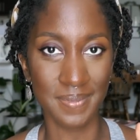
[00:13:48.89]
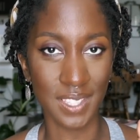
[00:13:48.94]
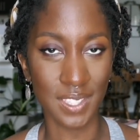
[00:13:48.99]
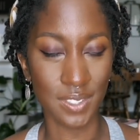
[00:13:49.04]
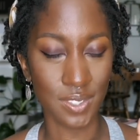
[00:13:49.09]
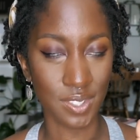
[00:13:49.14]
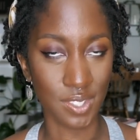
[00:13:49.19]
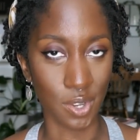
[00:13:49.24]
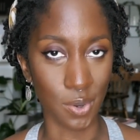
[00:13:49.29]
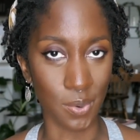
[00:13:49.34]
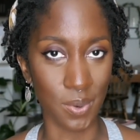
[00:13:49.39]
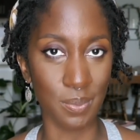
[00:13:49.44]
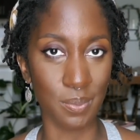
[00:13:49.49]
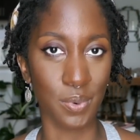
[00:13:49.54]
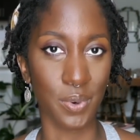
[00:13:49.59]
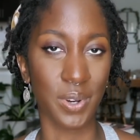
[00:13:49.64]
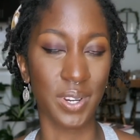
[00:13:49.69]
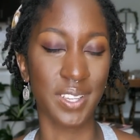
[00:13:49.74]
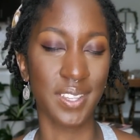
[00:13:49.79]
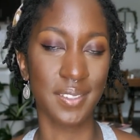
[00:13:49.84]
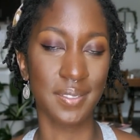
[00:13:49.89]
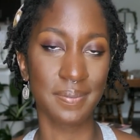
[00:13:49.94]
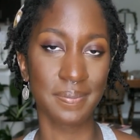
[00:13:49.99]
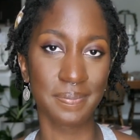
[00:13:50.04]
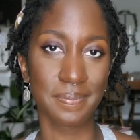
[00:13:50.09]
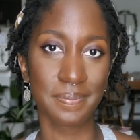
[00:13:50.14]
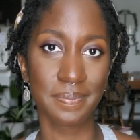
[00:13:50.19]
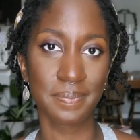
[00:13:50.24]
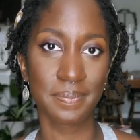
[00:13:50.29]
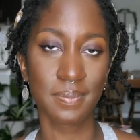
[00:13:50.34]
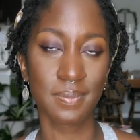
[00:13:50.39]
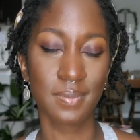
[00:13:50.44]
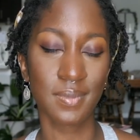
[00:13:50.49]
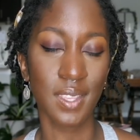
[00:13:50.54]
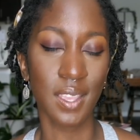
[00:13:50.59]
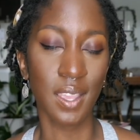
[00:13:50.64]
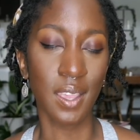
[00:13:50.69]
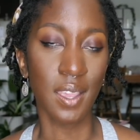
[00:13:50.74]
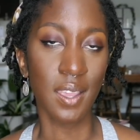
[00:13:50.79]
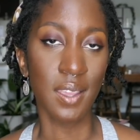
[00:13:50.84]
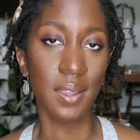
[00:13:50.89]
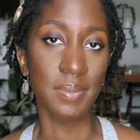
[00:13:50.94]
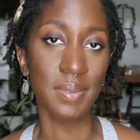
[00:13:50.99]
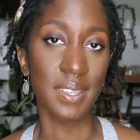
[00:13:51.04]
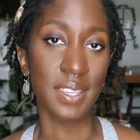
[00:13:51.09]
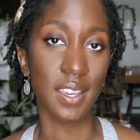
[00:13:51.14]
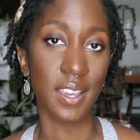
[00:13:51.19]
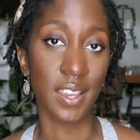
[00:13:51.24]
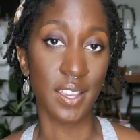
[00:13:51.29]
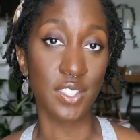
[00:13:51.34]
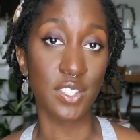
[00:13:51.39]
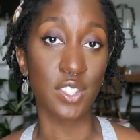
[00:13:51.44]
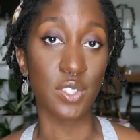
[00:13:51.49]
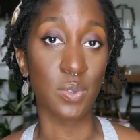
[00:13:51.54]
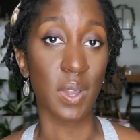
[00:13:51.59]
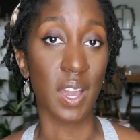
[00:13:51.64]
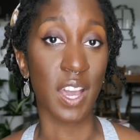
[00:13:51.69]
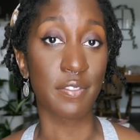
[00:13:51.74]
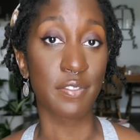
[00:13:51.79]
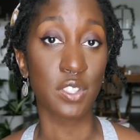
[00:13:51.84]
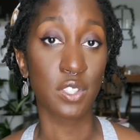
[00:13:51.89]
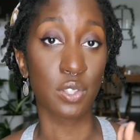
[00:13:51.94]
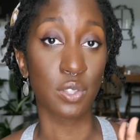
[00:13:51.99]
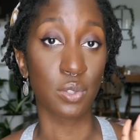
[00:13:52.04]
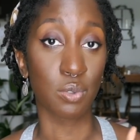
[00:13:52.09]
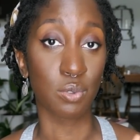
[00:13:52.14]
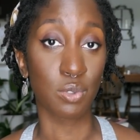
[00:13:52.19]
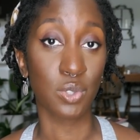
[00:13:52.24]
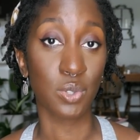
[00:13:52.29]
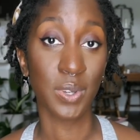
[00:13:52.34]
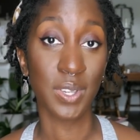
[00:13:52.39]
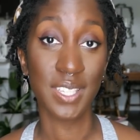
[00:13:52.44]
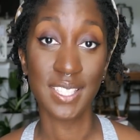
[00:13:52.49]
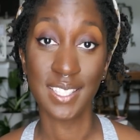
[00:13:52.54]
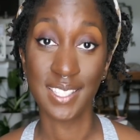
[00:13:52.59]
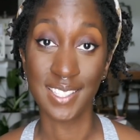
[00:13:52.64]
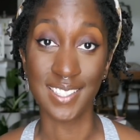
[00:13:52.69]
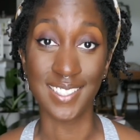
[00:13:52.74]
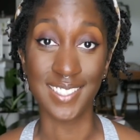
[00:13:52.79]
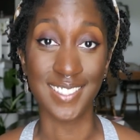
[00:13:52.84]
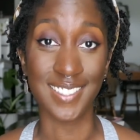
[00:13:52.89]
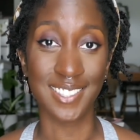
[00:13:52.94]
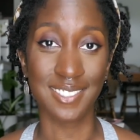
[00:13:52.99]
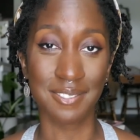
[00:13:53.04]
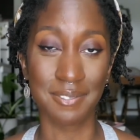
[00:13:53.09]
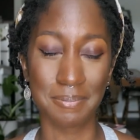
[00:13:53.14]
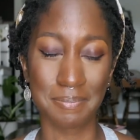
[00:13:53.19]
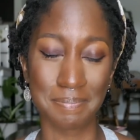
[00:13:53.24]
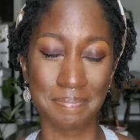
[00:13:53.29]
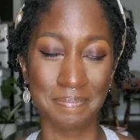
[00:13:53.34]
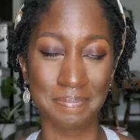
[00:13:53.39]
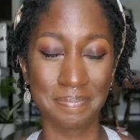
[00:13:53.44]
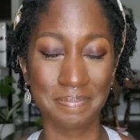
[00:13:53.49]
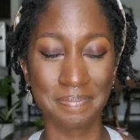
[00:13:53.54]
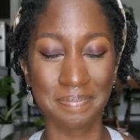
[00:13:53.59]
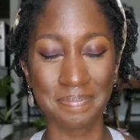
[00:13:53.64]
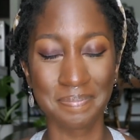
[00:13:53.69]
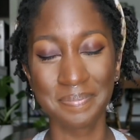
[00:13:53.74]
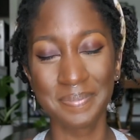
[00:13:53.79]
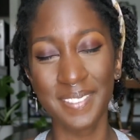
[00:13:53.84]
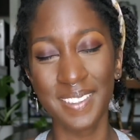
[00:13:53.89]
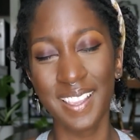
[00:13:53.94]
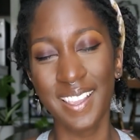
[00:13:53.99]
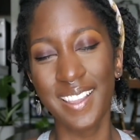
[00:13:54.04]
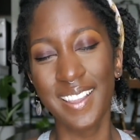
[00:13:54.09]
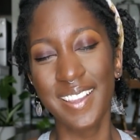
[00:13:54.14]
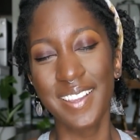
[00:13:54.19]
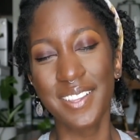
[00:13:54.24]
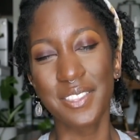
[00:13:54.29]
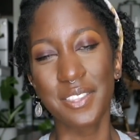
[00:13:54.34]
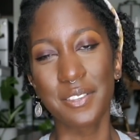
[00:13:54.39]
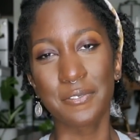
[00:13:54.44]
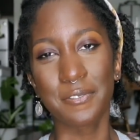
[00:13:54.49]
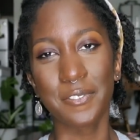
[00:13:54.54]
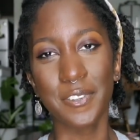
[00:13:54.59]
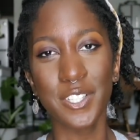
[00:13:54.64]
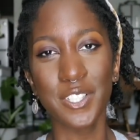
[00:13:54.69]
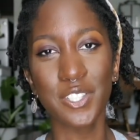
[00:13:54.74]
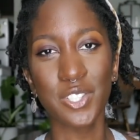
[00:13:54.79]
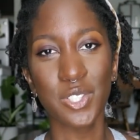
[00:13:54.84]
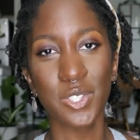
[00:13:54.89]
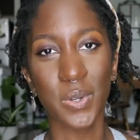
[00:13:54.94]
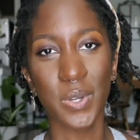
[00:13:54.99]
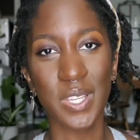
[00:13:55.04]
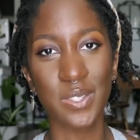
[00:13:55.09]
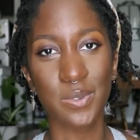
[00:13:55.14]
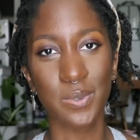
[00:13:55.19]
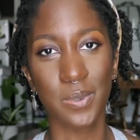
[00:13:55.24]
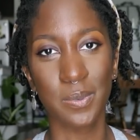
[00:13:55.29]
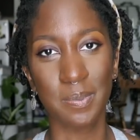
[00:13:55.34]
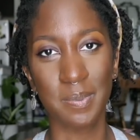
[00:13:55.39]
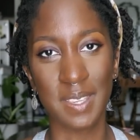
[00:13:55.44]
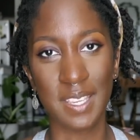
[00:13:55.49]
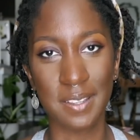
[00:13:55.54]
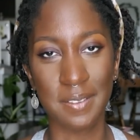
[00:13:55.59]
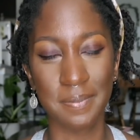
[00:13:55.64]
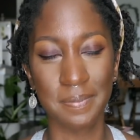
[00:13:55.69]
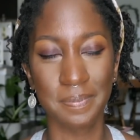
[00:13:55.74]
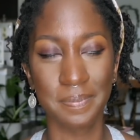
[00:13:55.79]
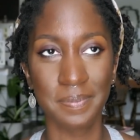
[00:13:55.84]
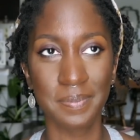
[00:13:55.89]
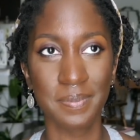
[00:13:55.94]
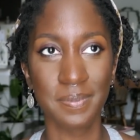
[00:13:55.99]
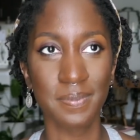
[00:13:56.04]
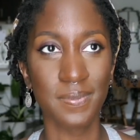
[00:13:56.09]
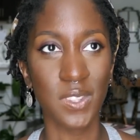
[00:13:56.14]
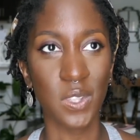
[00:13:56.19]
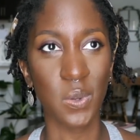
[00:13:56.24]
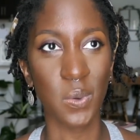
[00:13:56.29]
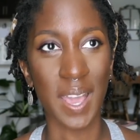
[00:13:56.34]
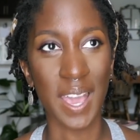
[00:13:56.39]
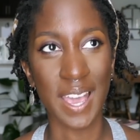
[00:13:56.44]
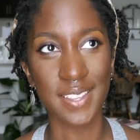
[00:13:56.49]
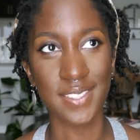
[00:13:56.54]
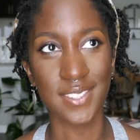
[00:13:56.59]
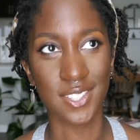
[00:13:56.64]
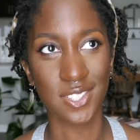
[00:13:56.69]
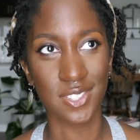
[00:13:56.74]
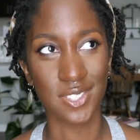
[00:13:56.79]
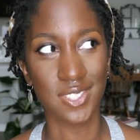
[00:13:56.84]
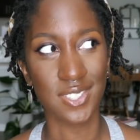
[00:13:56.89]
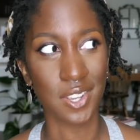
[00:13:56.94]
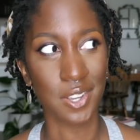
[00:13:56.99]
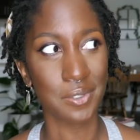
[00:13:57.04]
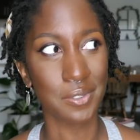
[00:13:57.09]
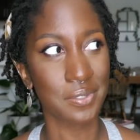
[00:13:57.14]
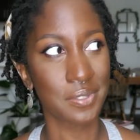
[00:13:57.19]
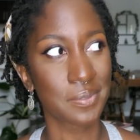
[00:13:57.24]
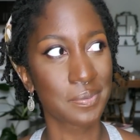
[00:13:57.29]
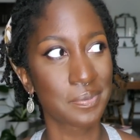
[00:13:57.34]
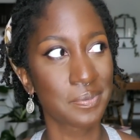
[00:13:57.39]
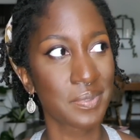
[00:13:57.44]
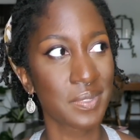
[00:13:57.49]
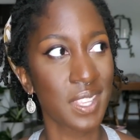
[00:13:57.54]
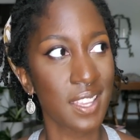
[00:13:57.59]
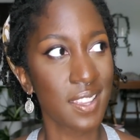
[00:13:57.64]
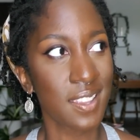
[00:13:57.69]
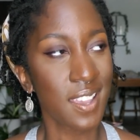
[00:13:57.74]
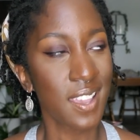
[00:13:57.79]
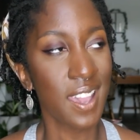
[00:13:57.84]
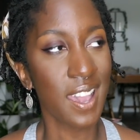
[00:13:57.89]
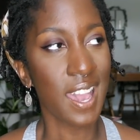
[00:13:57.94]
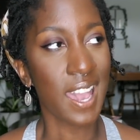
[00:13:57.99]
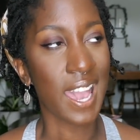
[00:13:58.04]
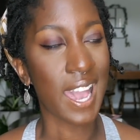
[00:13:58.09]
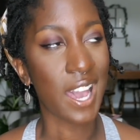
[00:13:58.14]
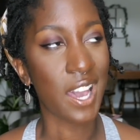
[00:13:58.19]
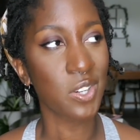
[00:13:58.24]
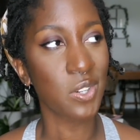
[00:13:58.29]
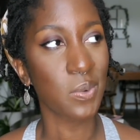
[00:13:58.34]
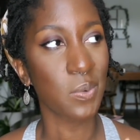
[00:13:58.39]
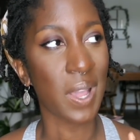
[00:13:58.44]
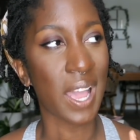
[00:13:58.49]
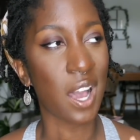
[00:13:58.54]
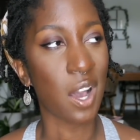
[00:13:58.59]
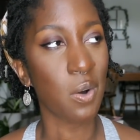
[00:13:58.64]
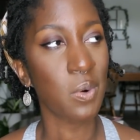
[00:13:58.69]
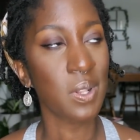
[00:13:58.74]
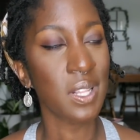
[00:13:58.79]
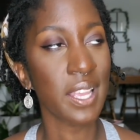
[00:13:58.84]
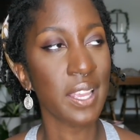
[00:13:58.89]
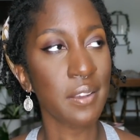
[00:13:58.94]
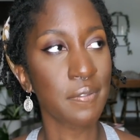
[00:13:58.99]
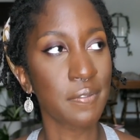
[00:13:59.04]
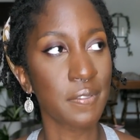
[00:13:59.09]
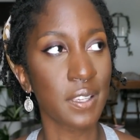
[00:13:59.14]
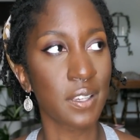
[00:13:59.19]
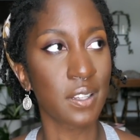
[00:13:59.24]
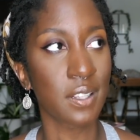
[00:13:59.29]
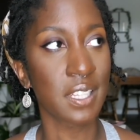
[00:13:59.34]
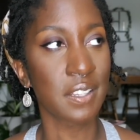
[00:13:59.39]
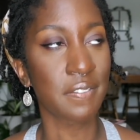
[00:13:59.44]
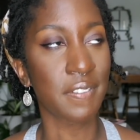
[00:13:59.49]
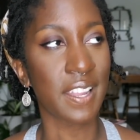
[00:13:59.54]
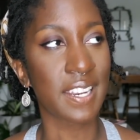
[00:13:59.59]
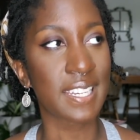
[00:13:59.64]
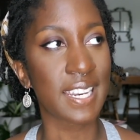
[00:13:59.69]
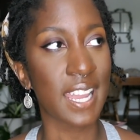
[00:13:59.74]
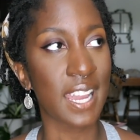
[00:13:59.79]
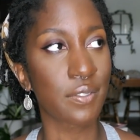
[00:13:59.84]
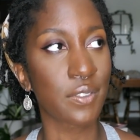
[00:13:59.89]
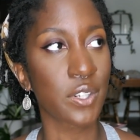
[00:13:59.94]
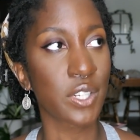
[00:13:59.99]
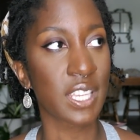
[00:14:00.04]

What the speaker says: So important. Because you have 2 choices. The first choice will be, you ask yourself, how will I feel if I never